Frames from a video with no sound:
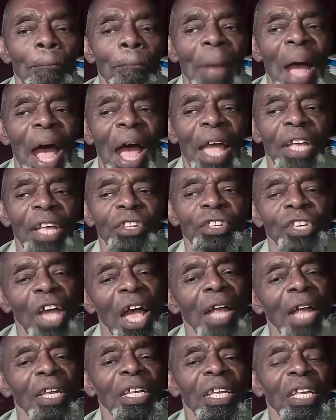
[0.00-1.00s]
my
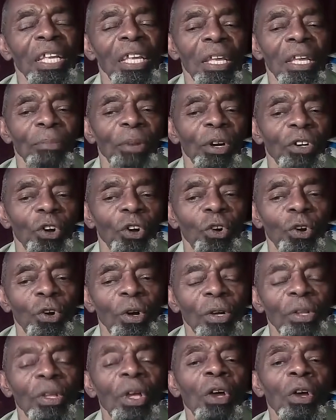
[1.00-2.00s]
talim
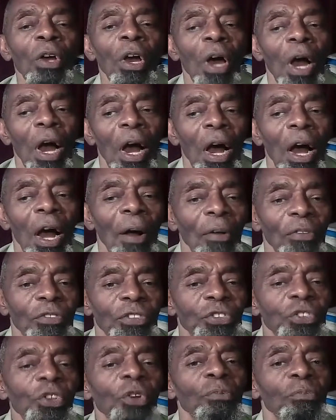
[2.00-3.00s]
or
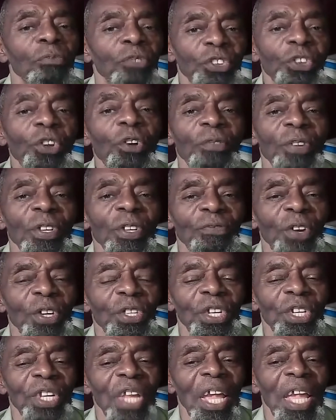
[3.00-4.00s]
service for
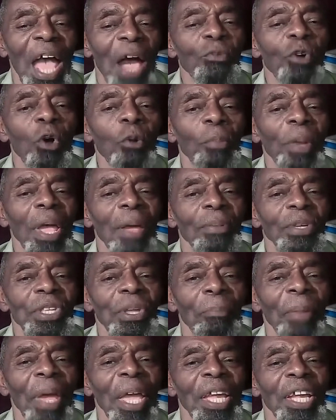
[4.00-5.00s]
today. I won't be able
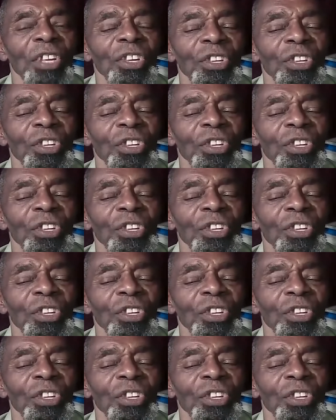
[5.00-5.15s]
to make it